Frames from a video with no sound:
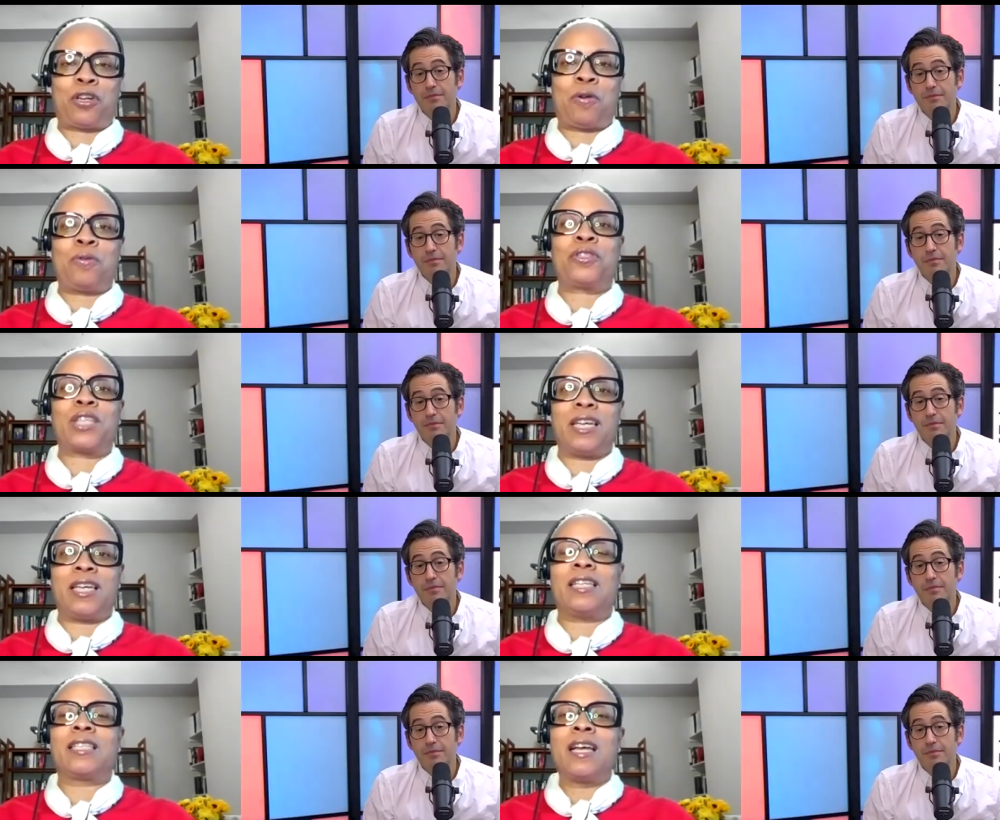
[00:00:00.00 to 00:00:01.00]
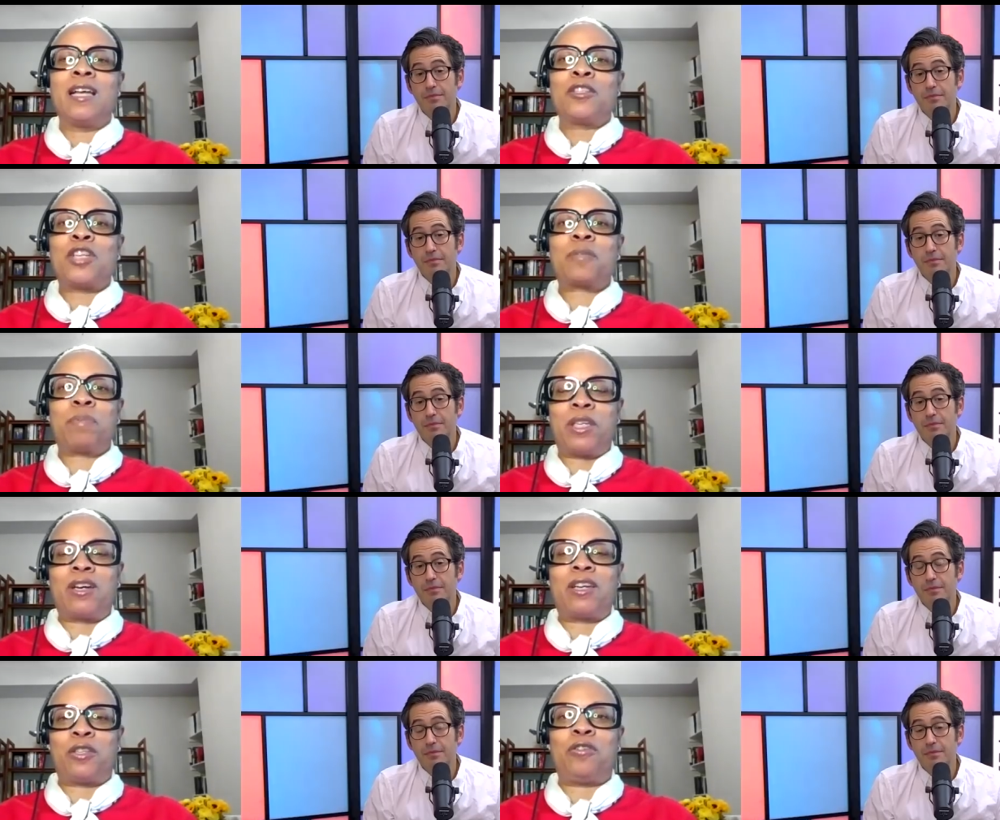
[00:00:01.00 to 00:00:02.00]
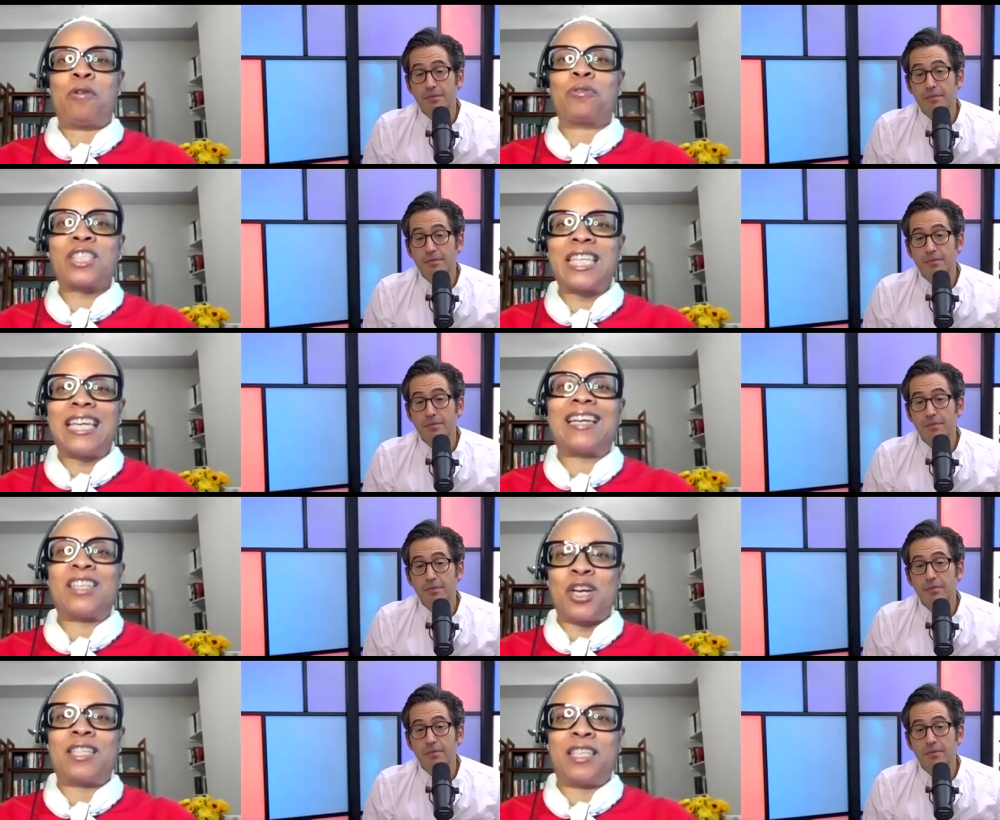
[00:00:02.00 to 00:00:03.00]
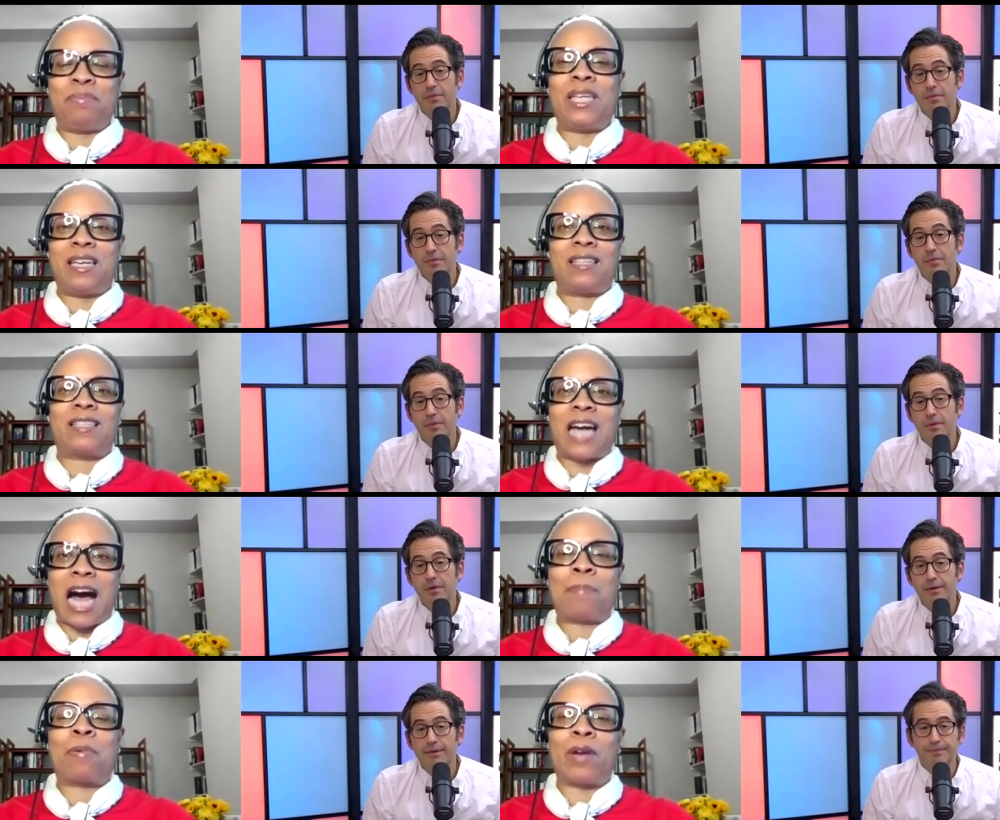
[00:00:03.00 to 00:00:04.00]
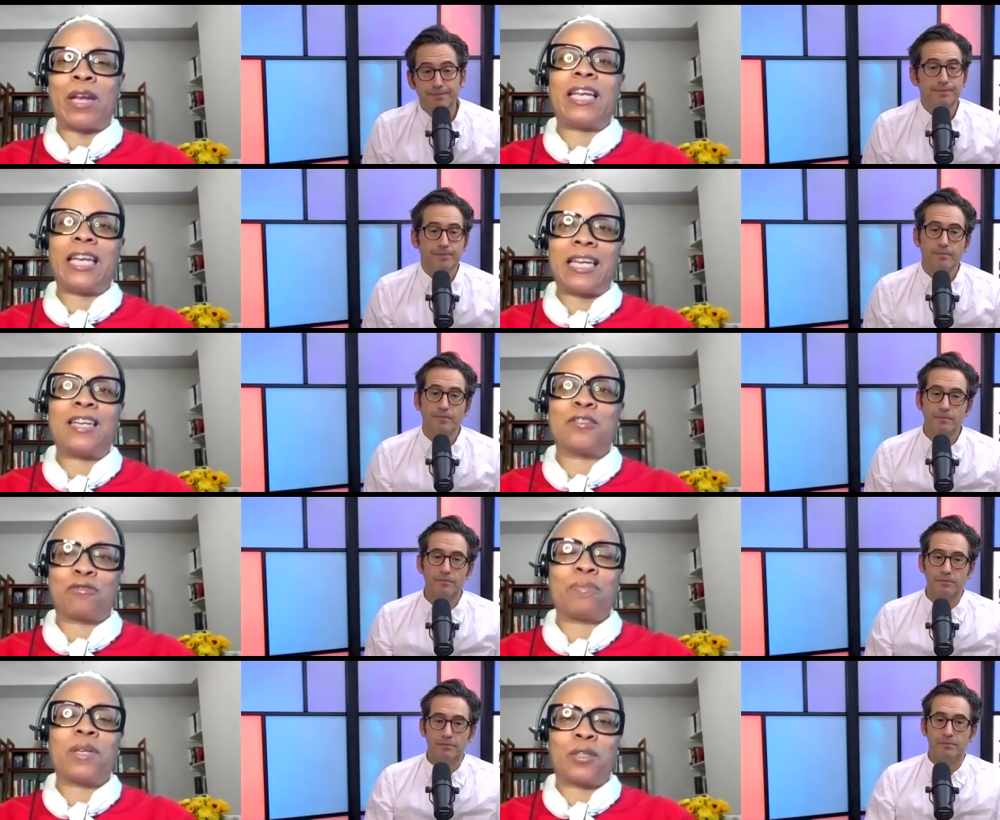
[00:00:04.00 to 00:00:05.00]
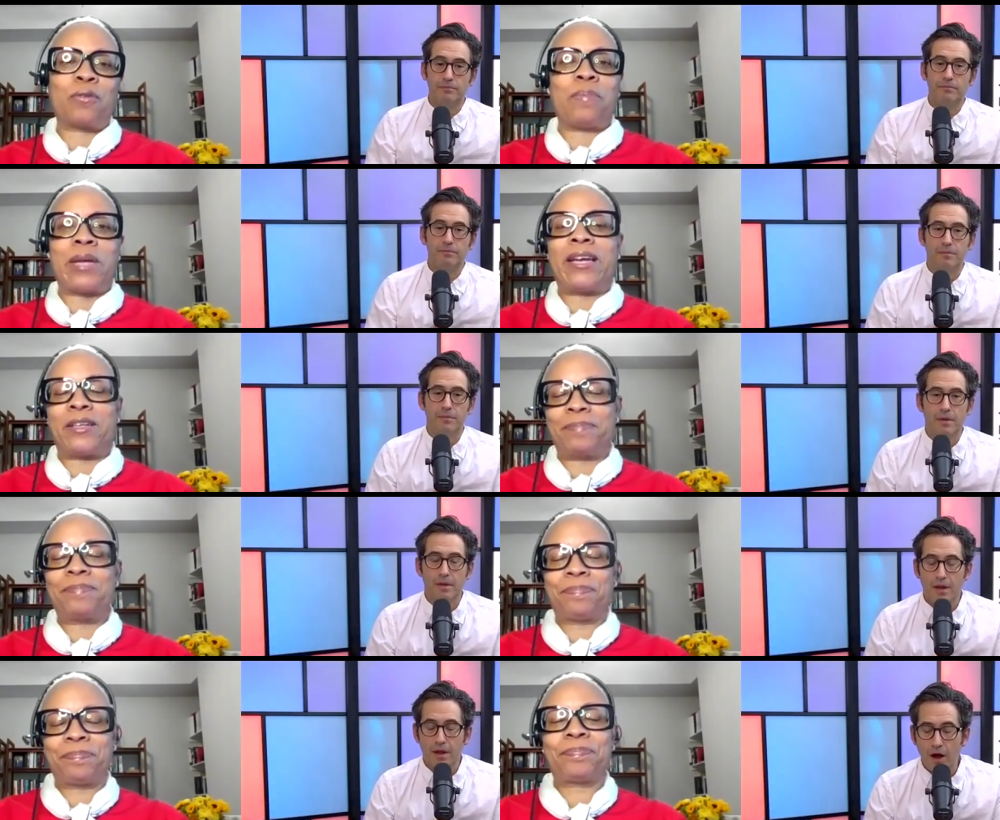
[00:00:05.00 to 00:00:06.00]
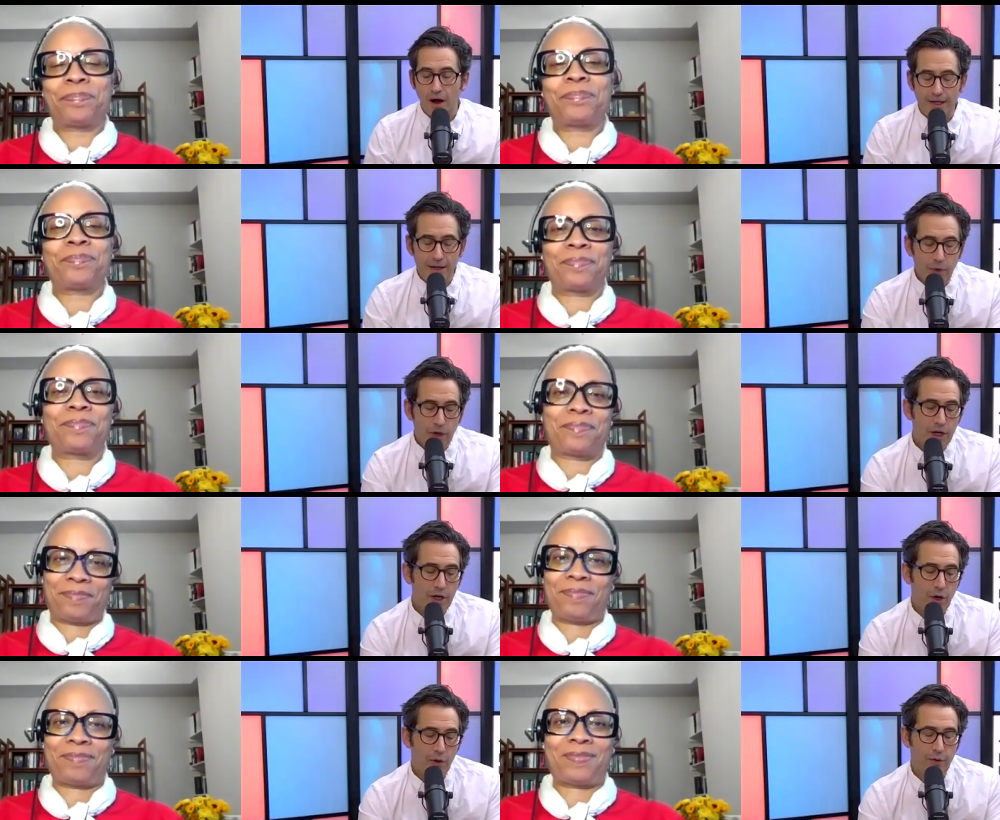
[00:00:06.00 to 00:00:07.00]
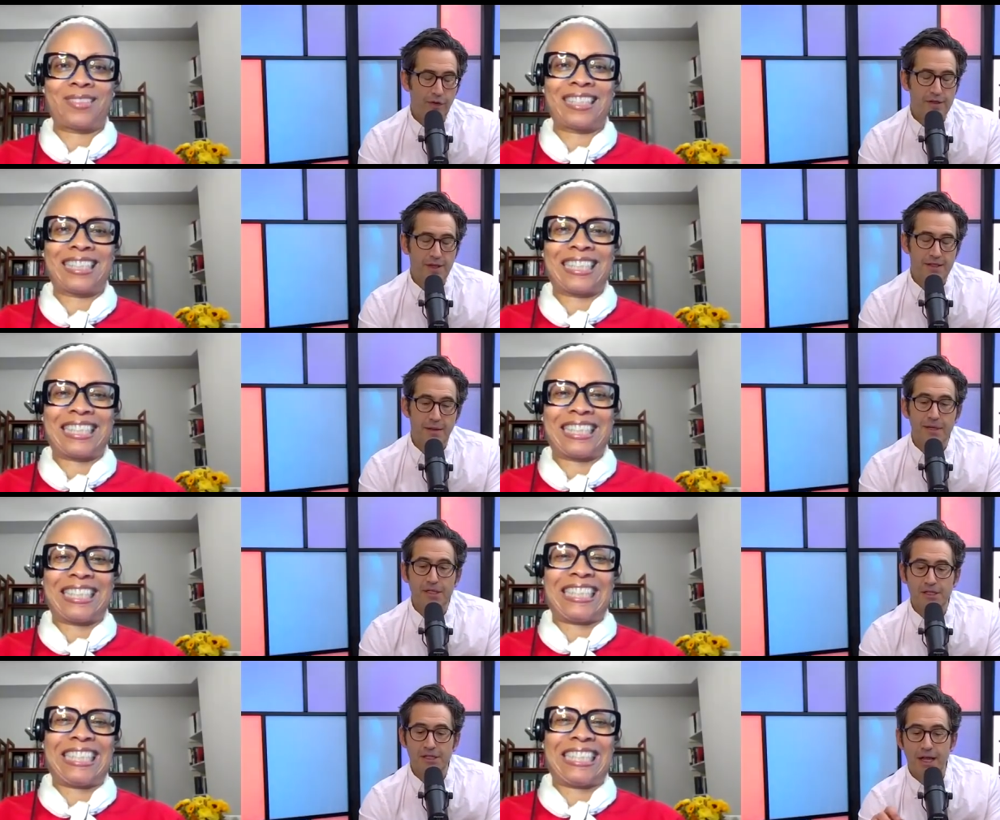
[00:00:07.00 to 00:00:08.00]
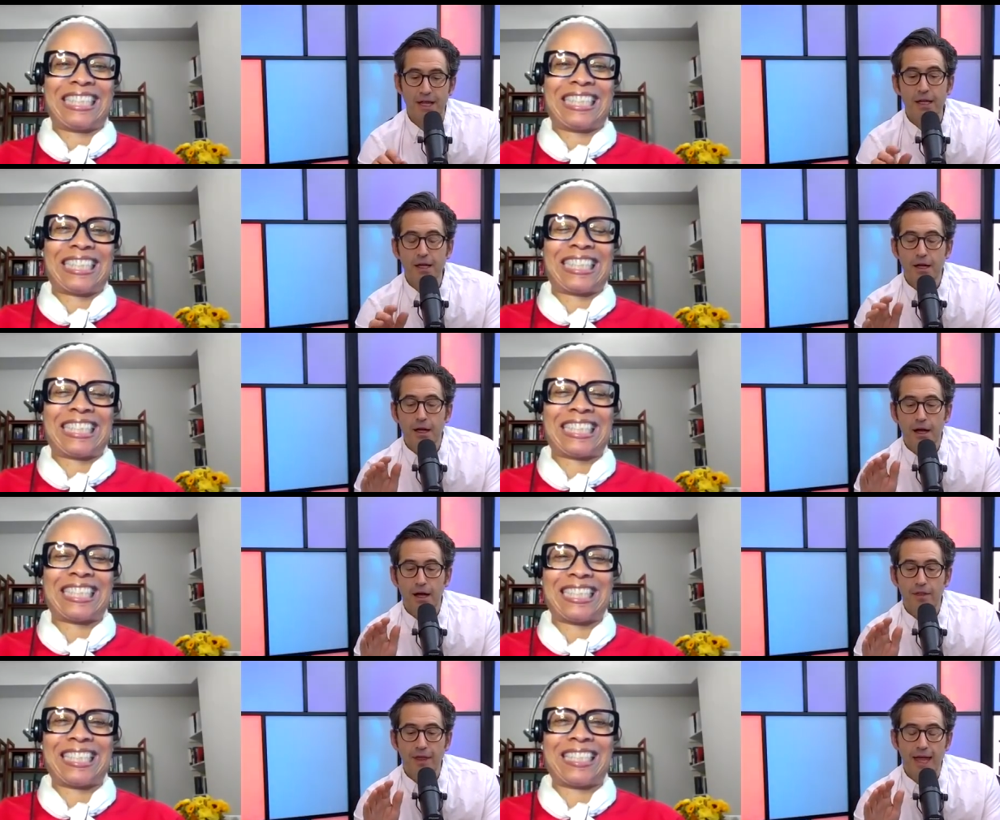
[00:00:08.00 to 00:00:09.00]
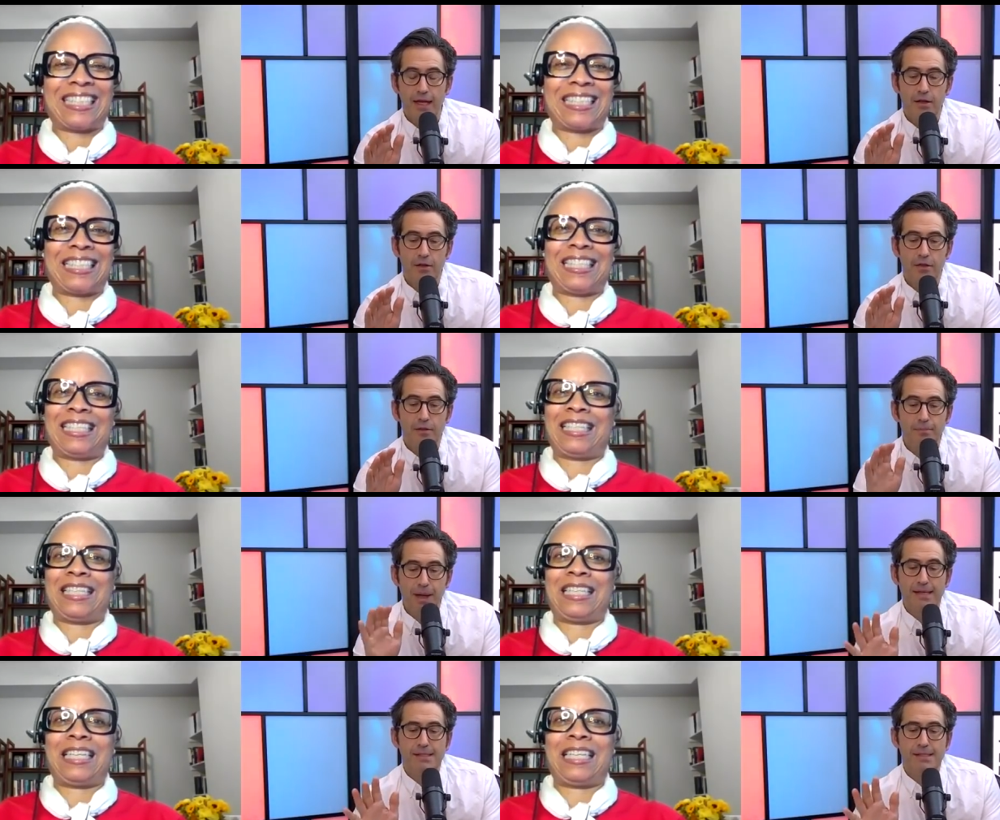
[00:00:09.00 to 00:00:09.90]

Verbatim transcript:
Speaker 1: shows is just because you don't see it doesn't mean it isn't operating in a discriminatory manner. All
Speaker 2: right, and we're gonna go through these things. Let me just say uh, that the best